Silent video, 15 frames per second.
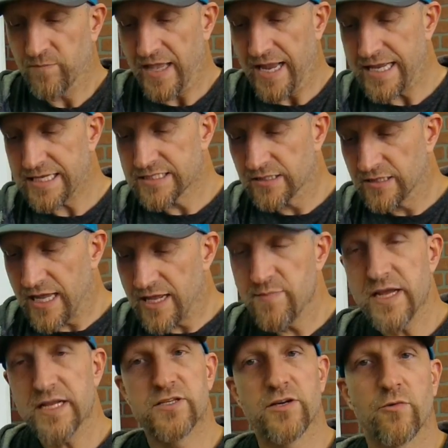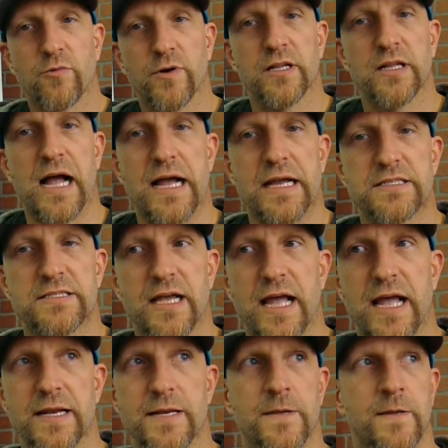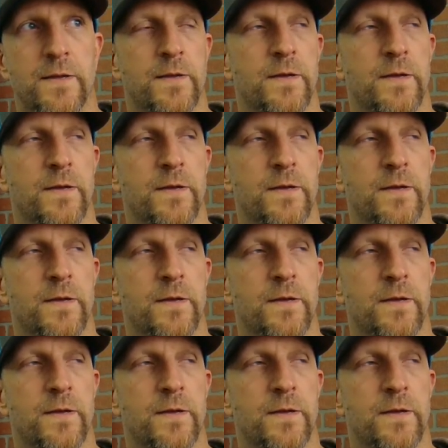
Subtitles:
has led me to realize that